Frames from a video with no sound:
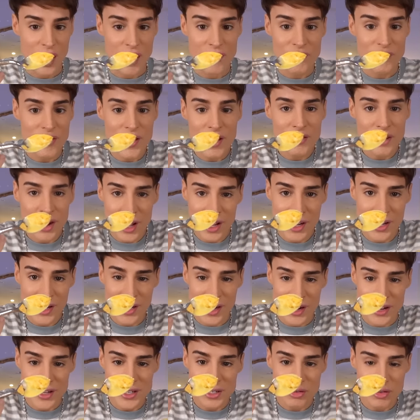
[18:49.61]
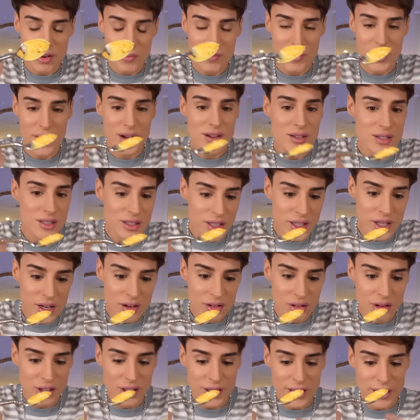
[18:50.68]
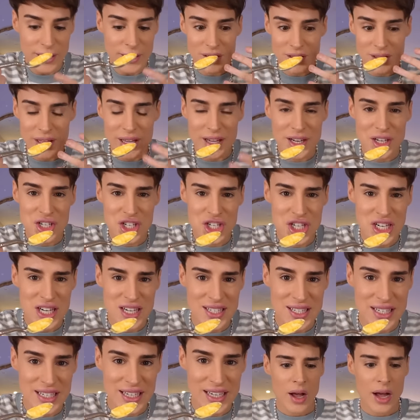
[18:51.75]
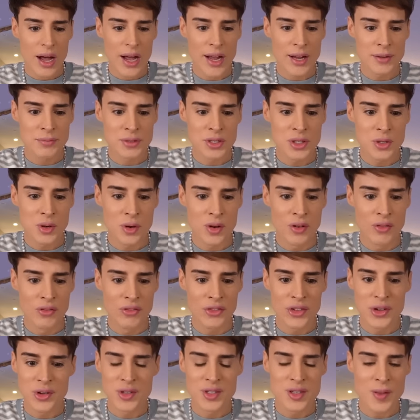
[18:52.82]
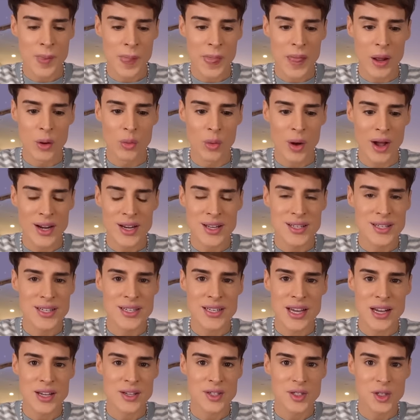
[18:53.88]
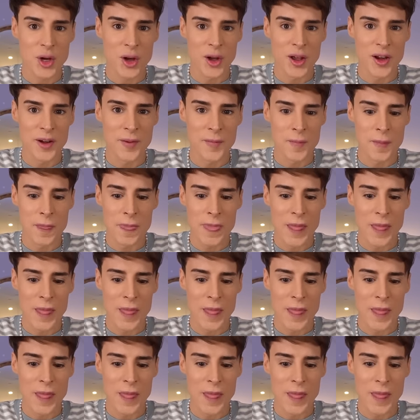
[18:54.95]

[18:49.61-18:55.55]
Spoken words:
I've never had an ice cream that is literally like cheesy. I am so confused. Why does it taste good?